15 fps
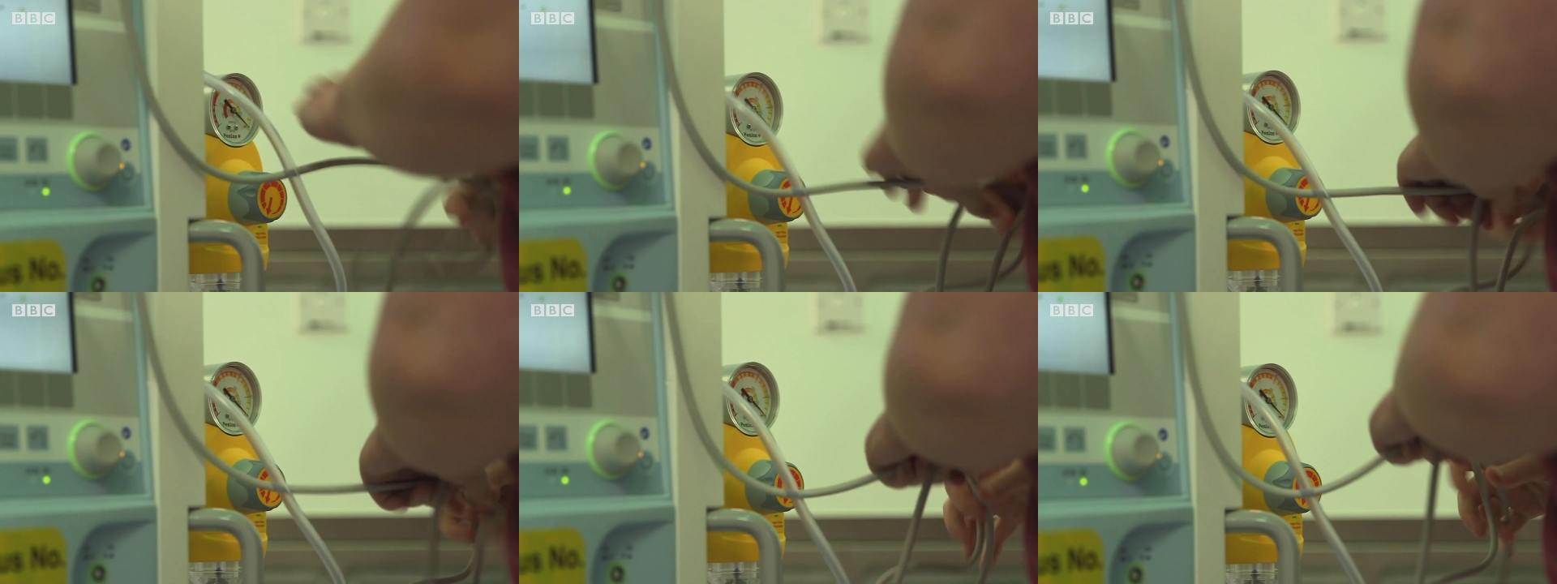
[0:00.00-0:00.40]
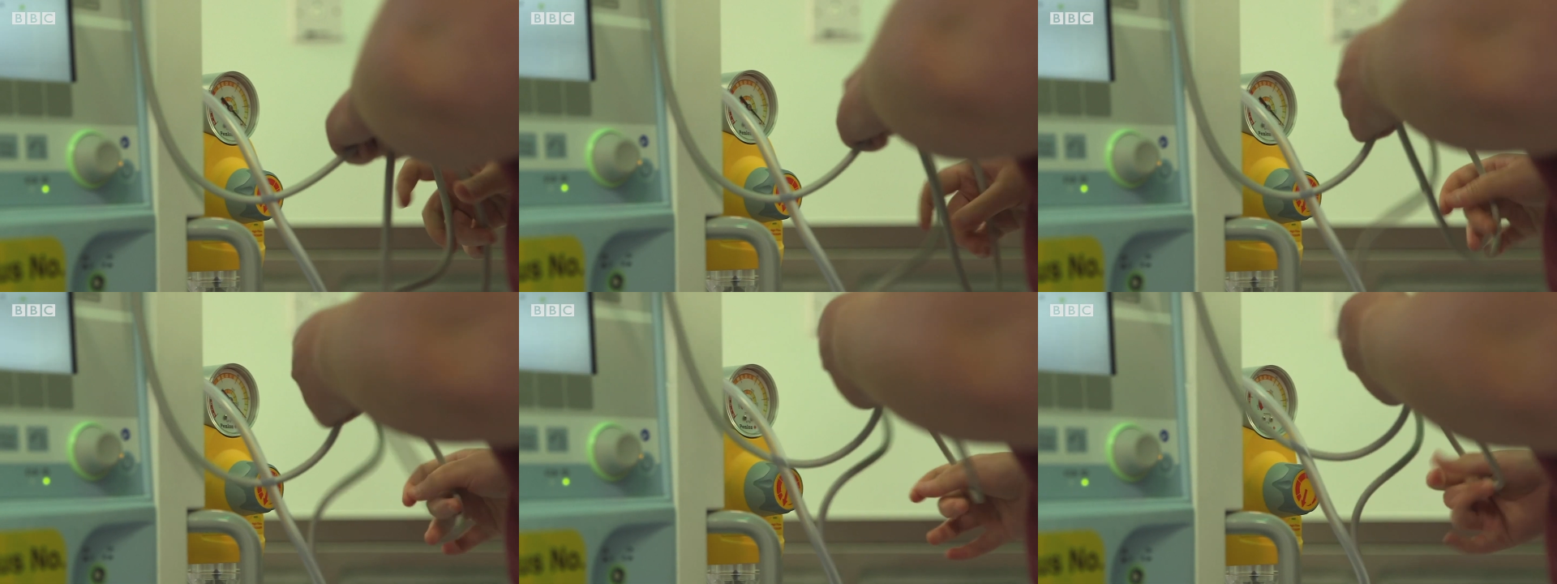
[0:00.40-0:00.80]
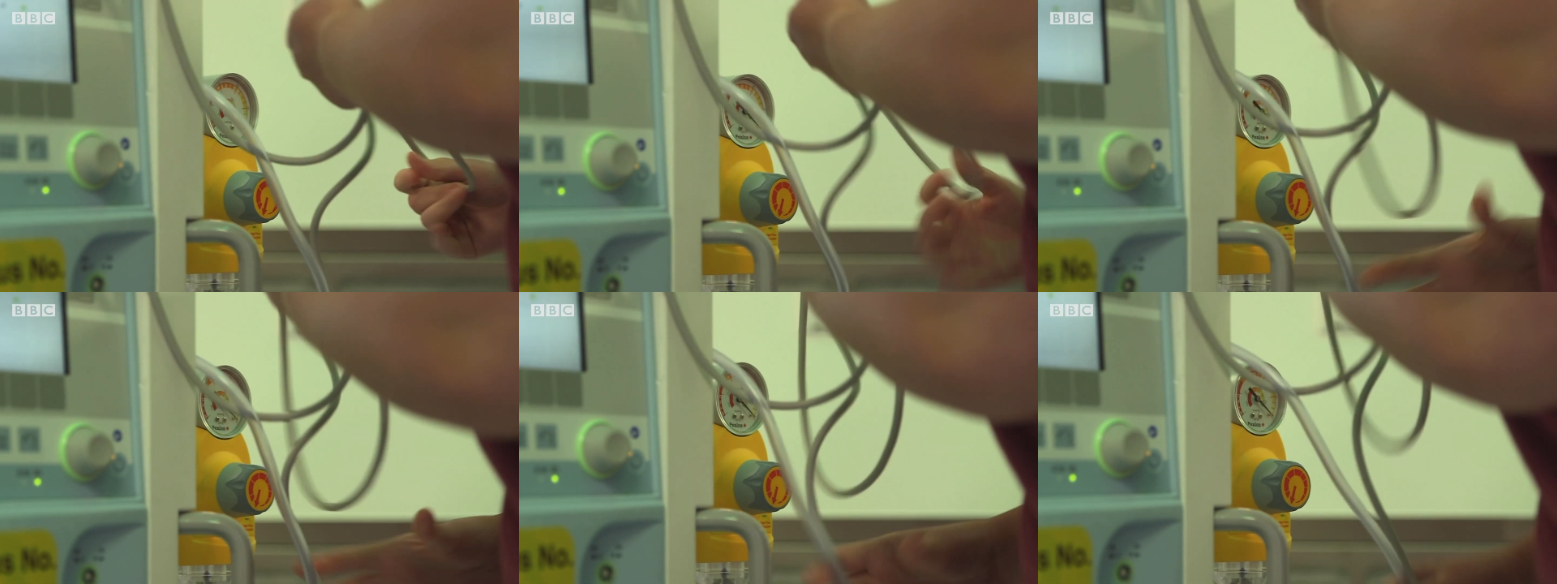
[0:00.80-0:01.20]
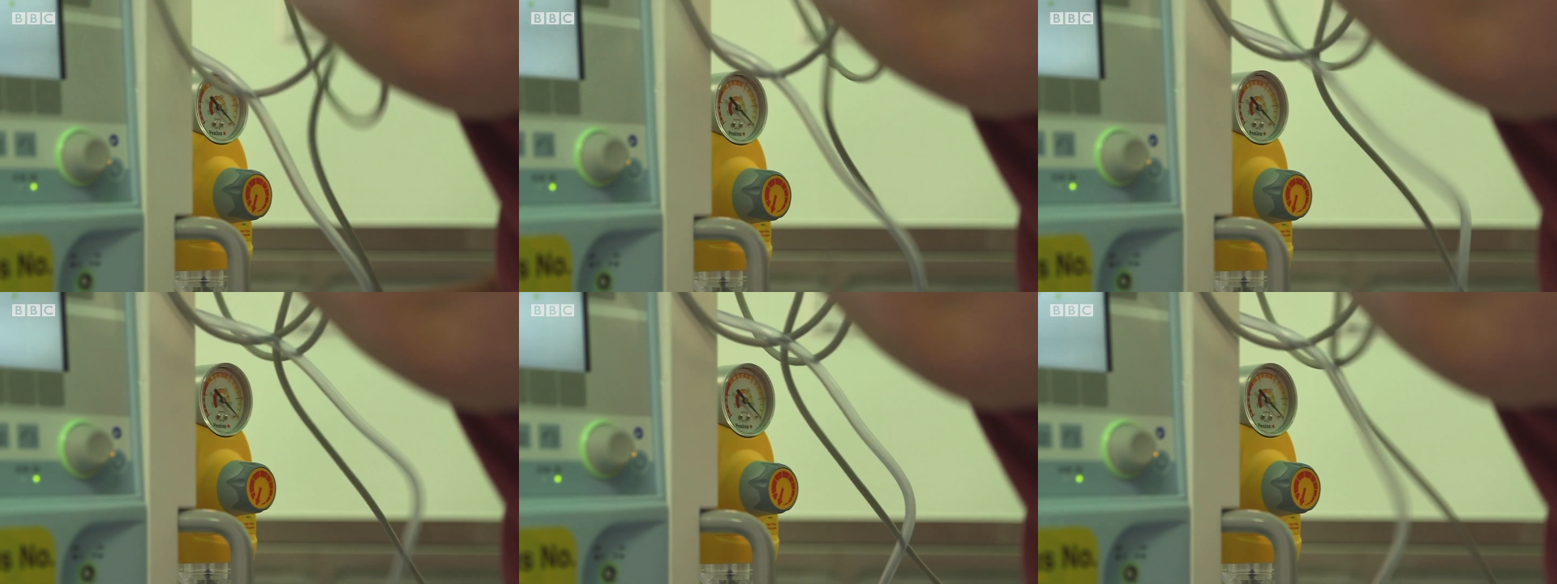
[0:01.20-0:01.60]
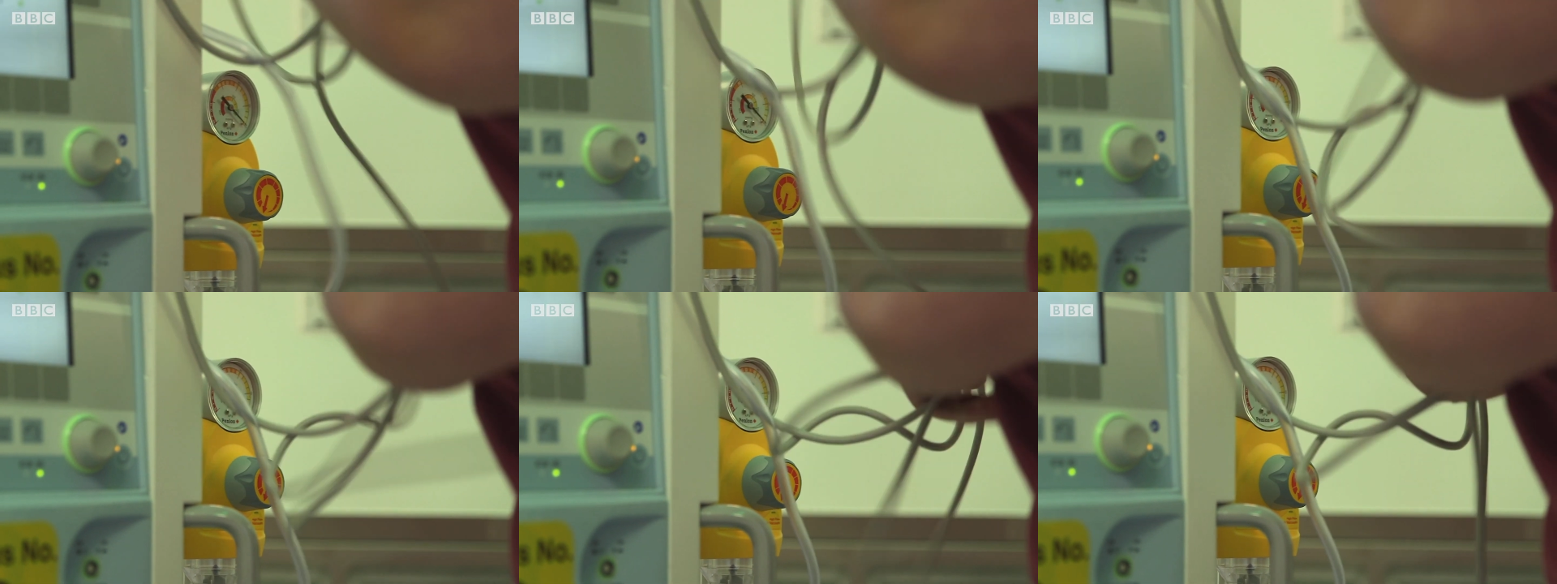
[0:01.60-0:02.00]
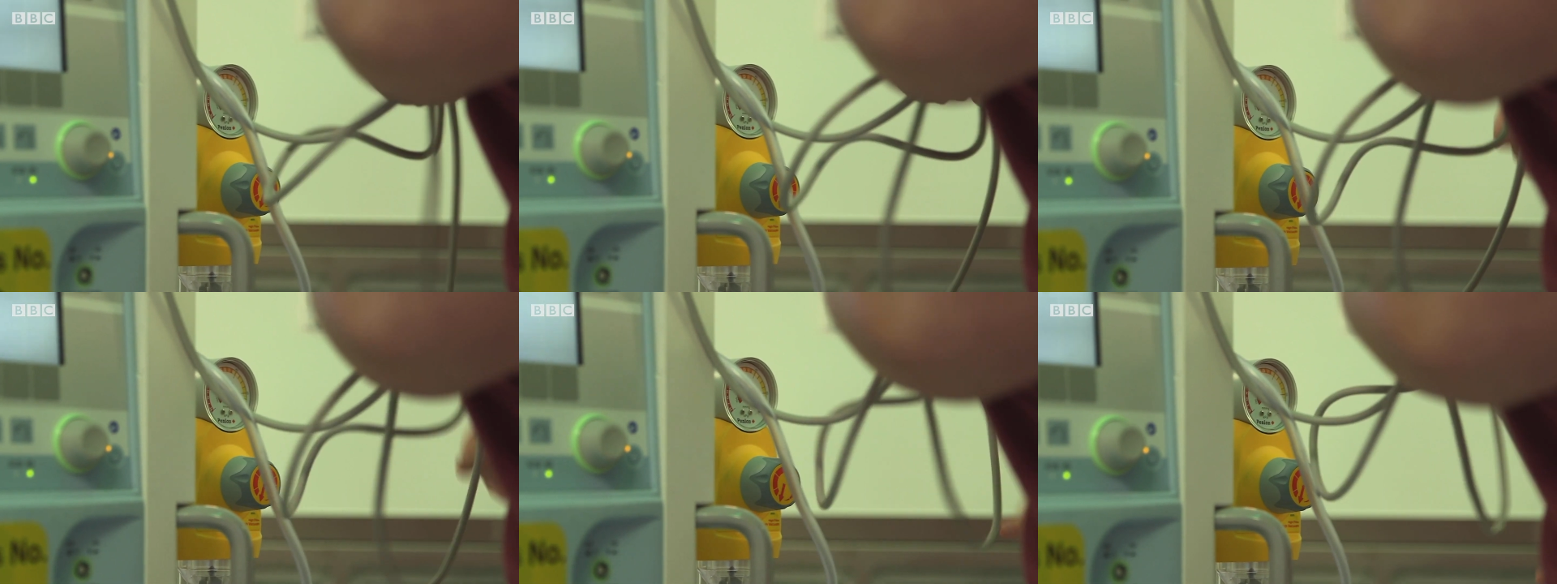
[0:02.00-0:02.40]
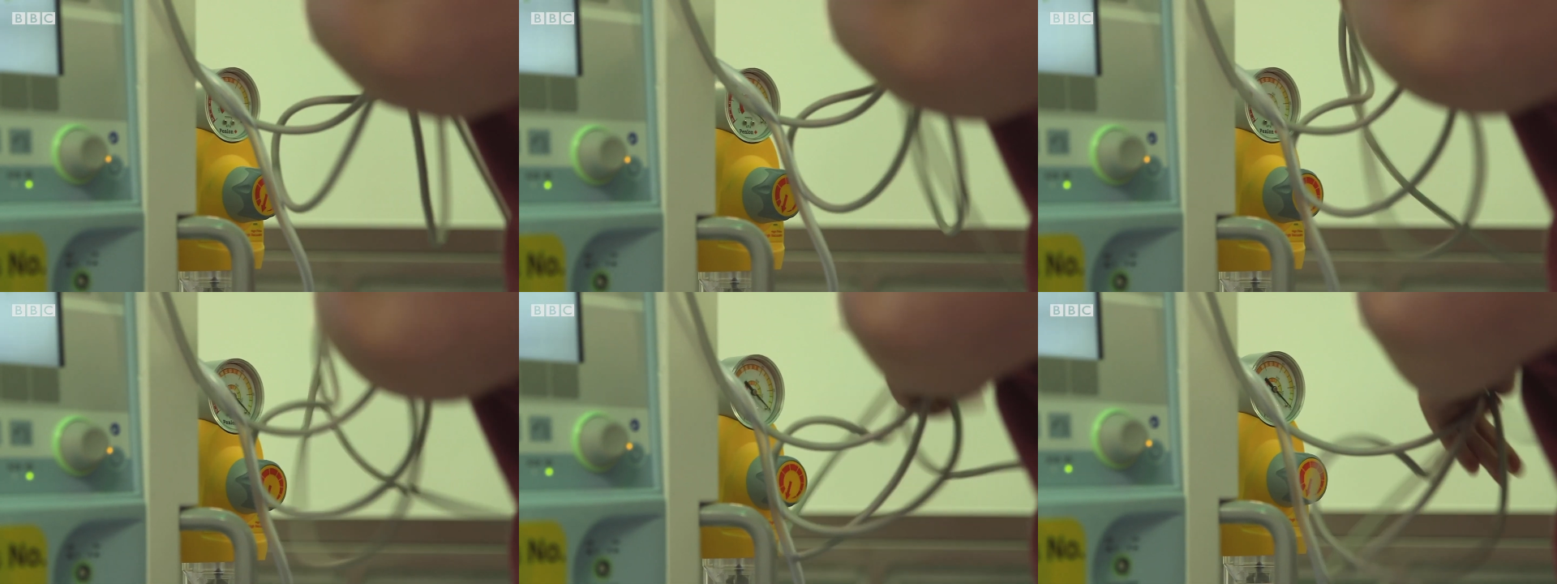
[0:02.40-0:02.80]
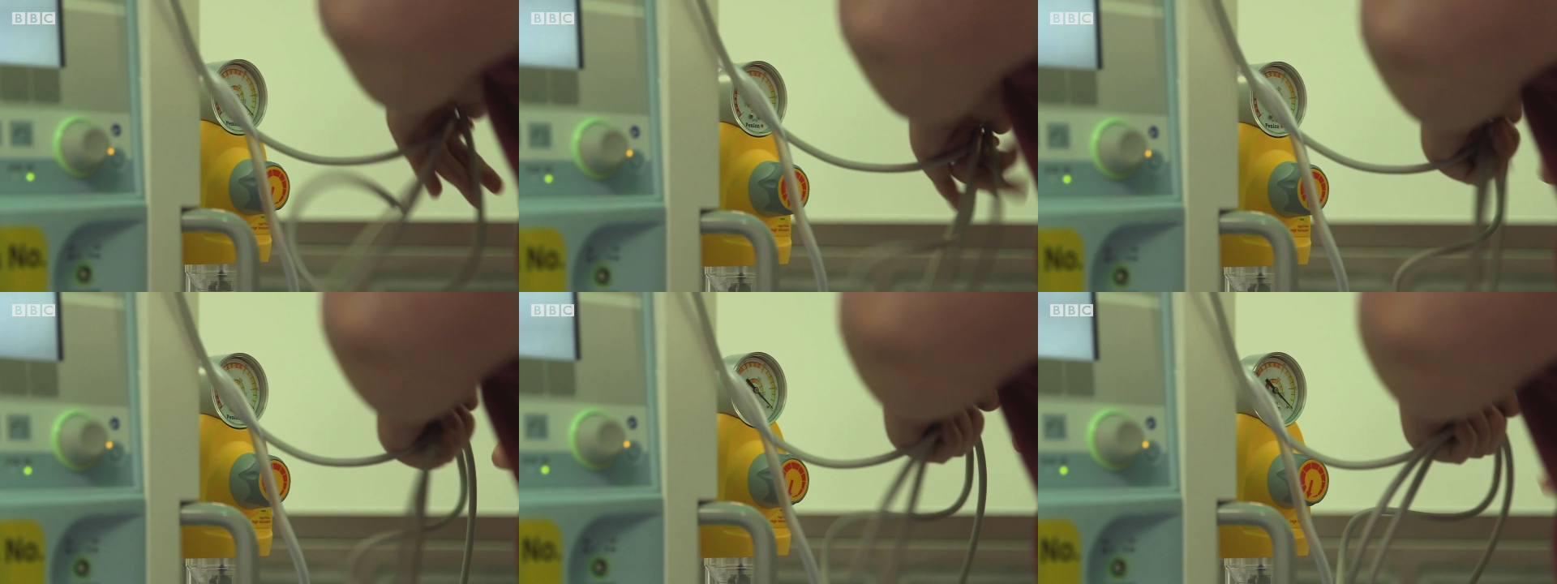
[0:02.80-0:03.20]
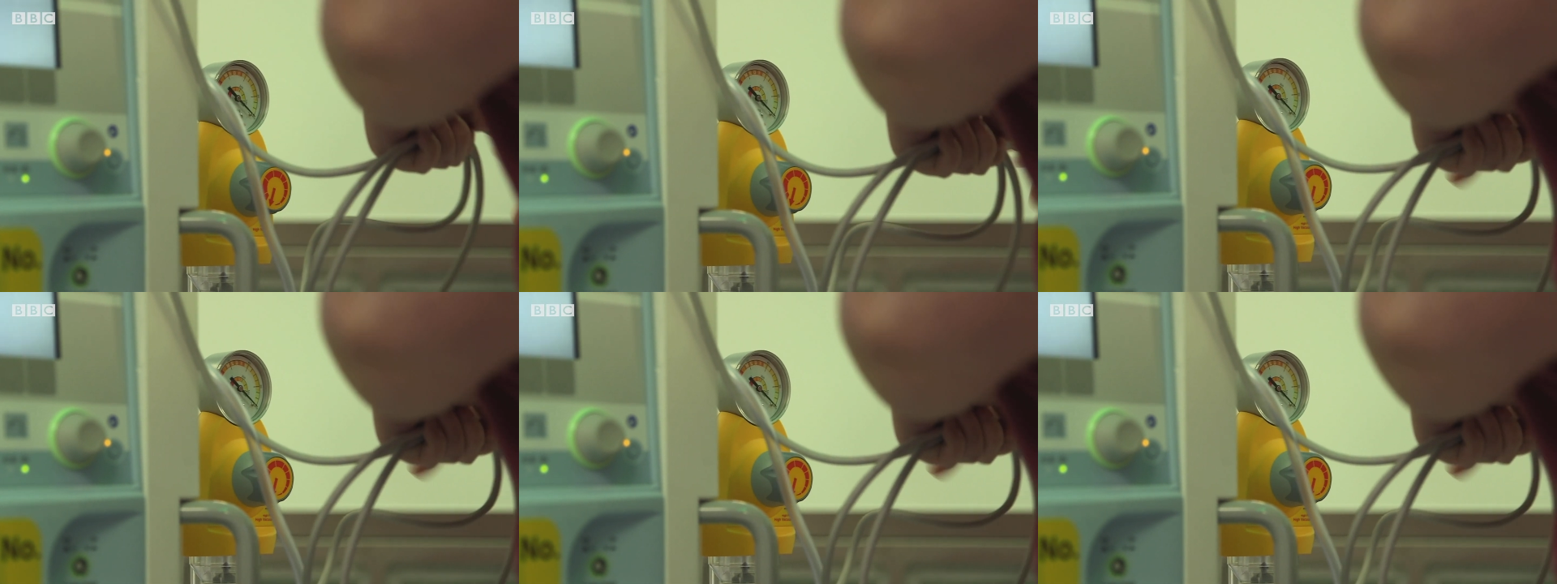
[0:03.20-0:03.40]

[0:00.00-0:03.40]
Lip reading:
(no speaker visible)